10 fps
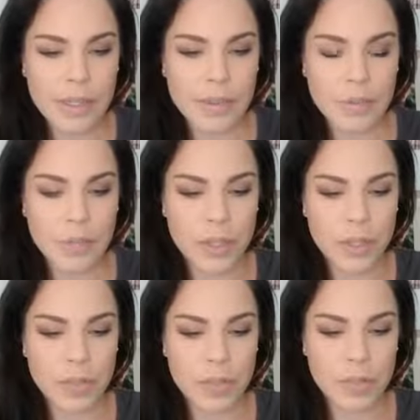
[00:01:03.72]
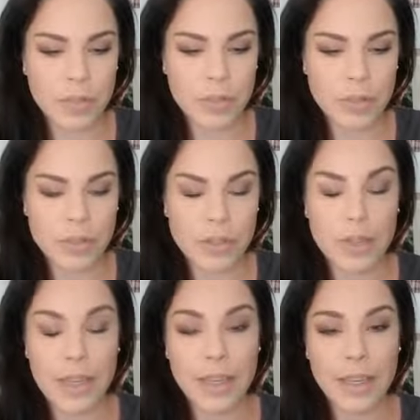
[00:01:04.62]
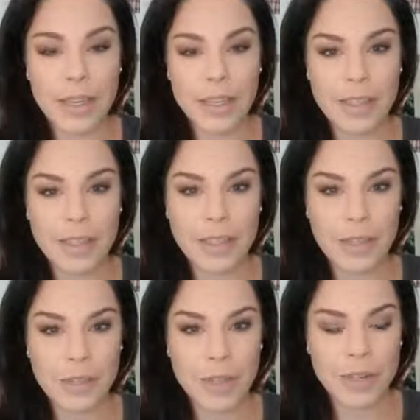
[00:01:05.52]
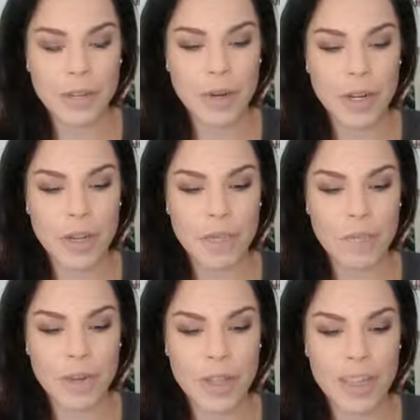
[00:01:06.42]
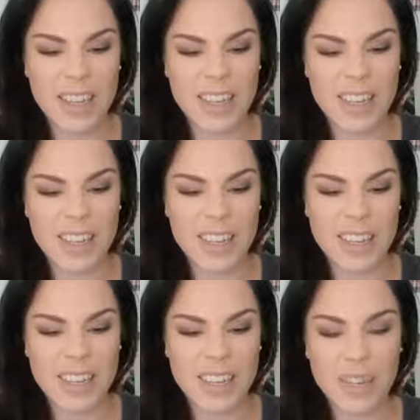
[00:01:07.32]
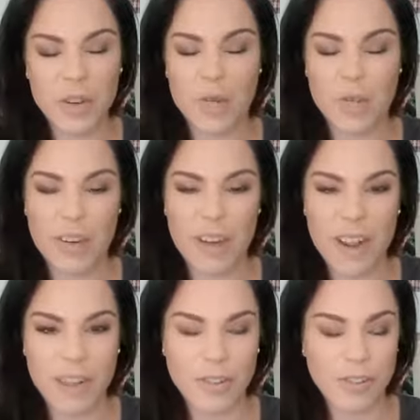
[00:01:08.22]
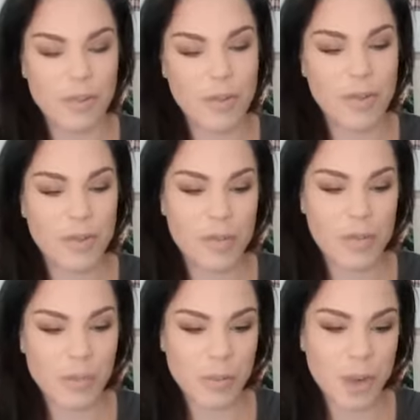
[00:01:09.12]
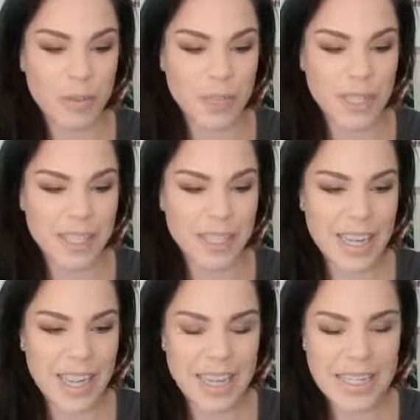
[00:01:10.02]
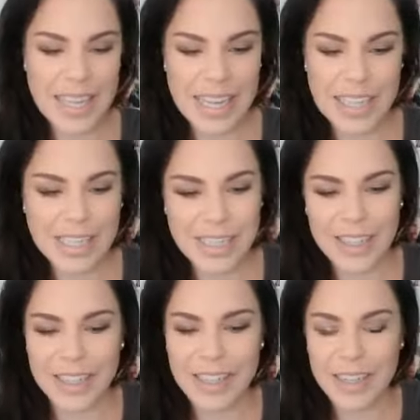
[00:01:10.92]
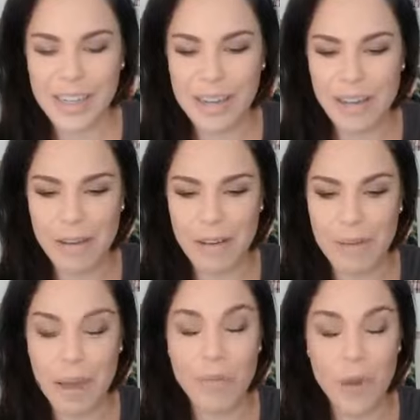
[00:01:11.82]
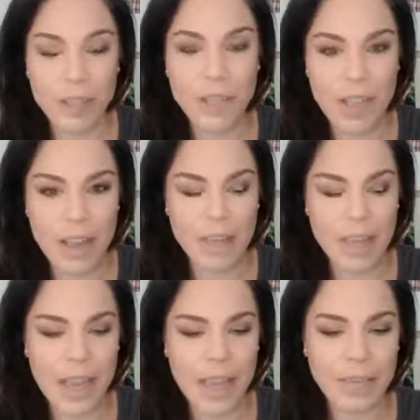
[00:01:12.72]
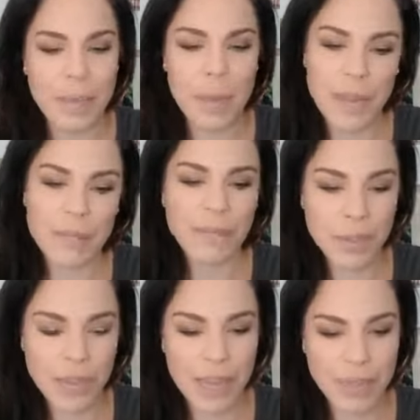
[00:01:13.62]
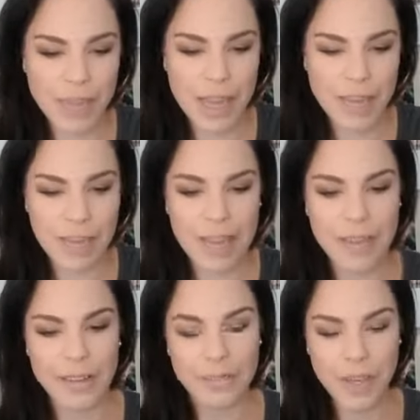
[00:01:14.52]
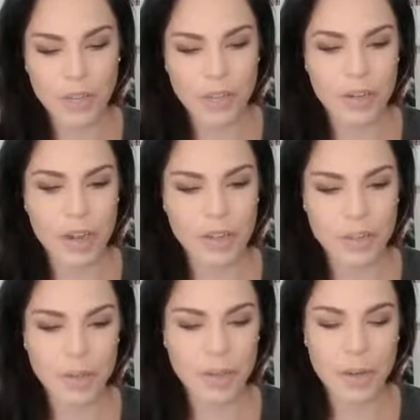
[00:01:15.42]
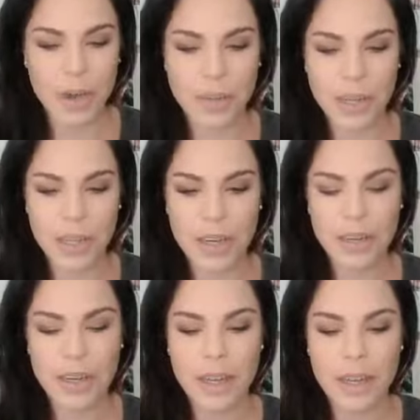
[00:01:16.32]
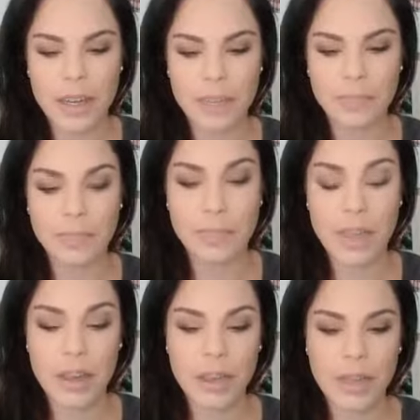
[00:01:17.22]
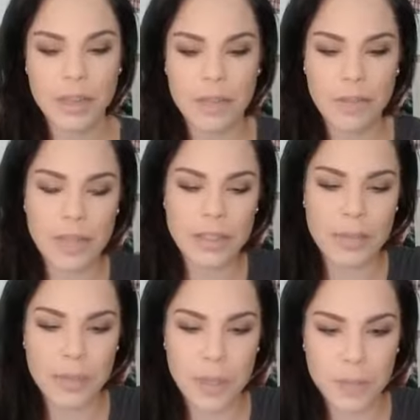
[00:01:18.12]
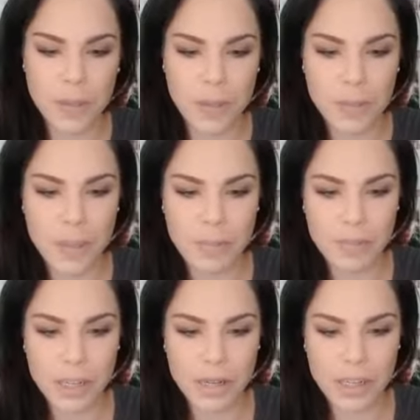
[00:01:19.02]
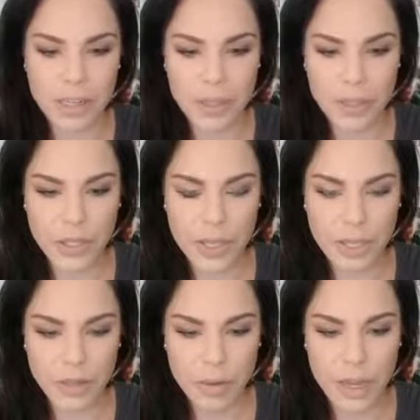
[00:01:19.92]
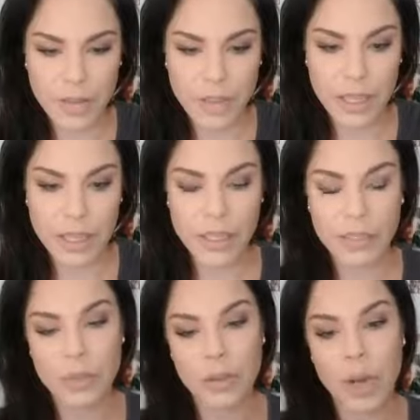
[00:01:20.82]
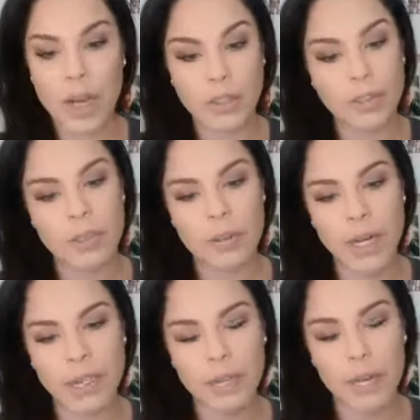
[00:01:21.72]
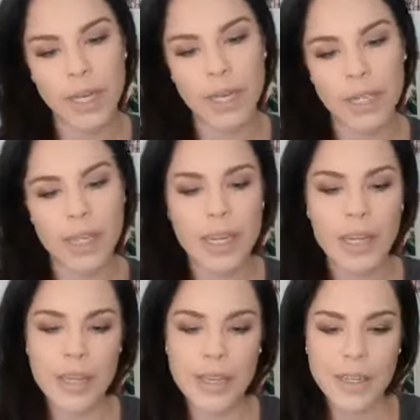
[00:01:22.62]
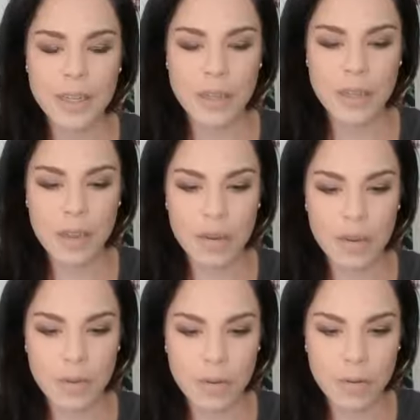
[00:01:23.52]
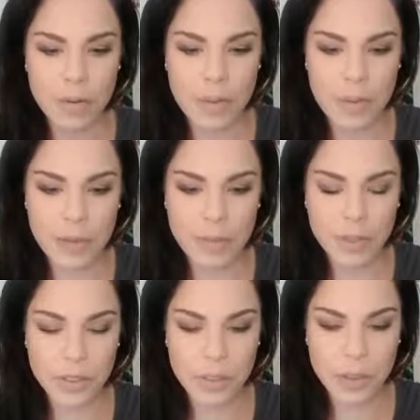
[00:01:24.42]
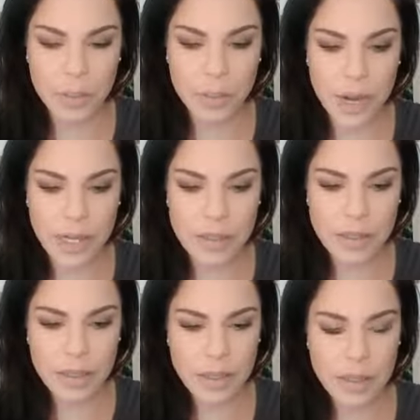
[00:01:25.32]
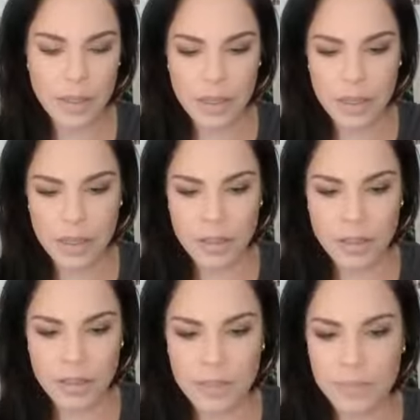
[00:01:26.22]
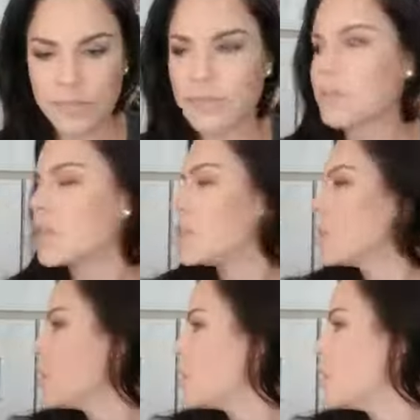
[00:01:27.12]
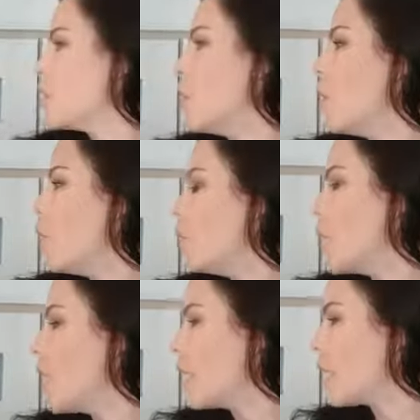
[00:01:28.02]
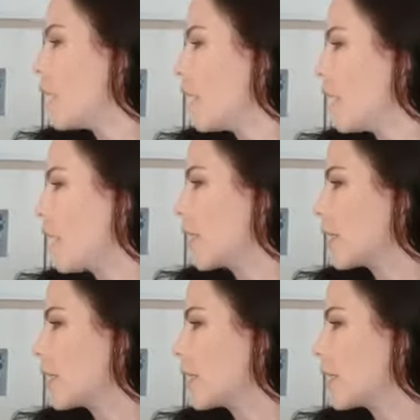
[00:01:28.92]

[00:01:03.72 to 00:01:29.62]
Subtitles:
and put those in order. So nothing has come onto the market more than like a quarter acre. So no new horse properties today. Dang it. I'm watching every day, maybe a few times a day, like fingers crossed something hops on there. The other thing is I've got some people coming up that are going to be looking in around the 200 price point. So I'm going to filter by price. No barking!